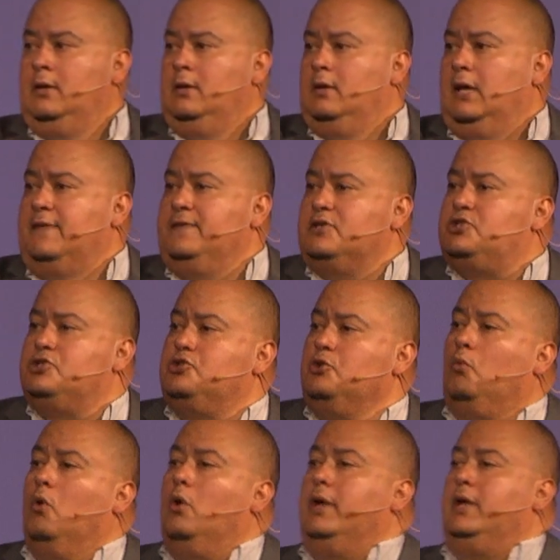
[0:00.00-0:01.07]
And this is the
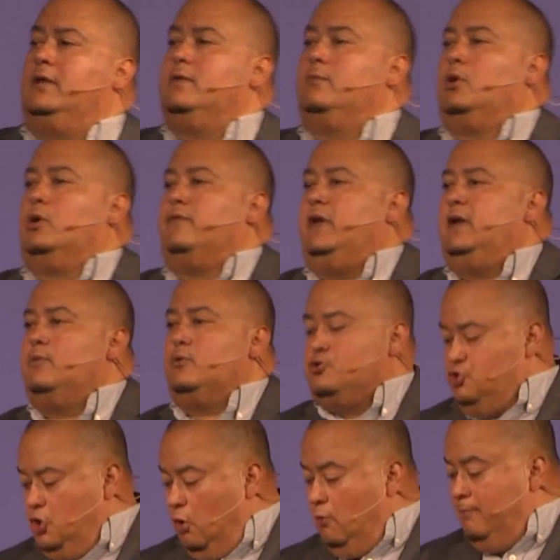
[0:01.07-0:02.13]
warning in the book of Hebrews
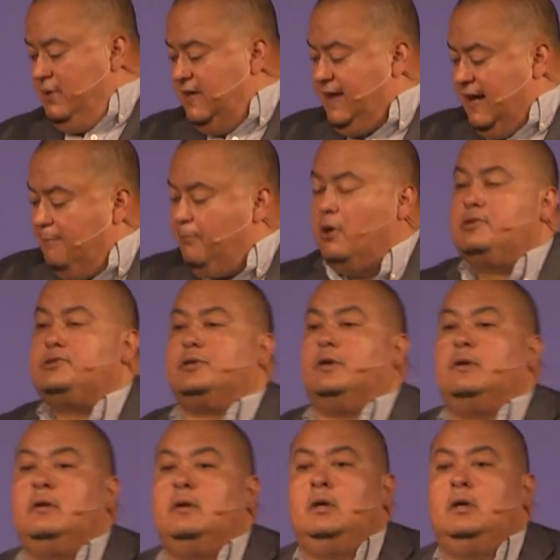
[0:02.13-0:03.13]
don't be that person.